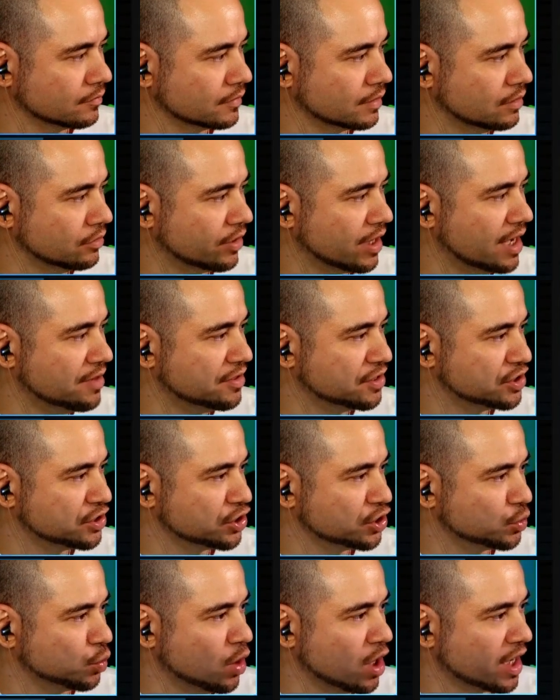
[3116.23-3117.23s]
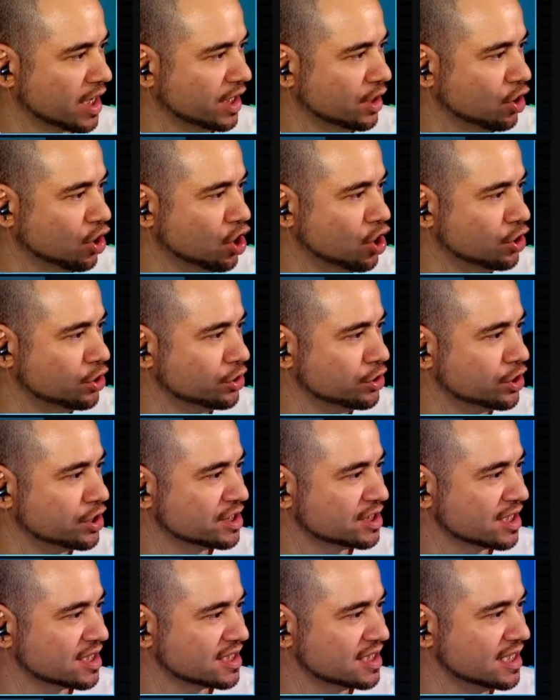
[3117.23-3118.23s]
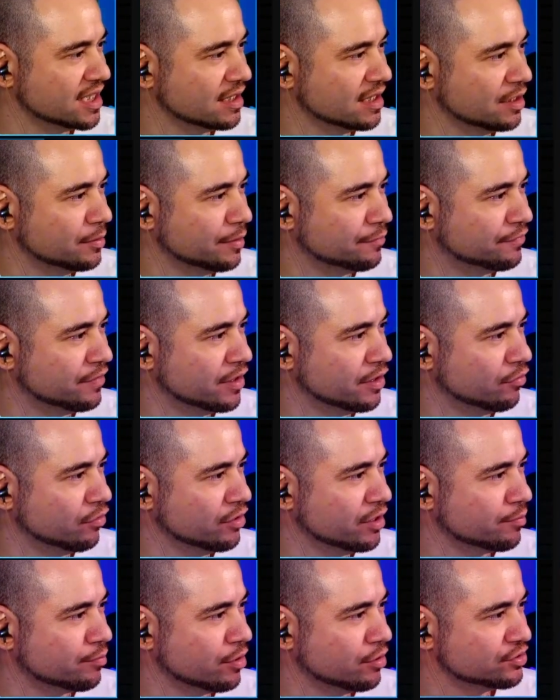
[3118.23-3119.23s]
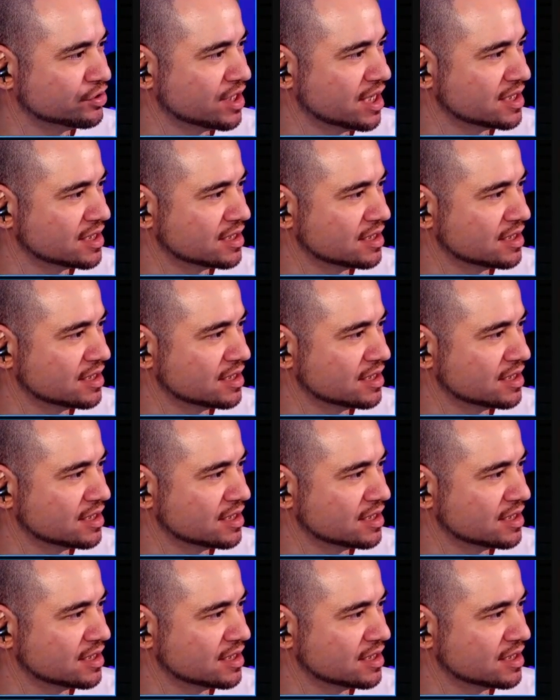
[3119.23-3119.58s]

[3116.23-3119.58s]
Okay, and this is just working on, you can start seeing a little bit further on the process.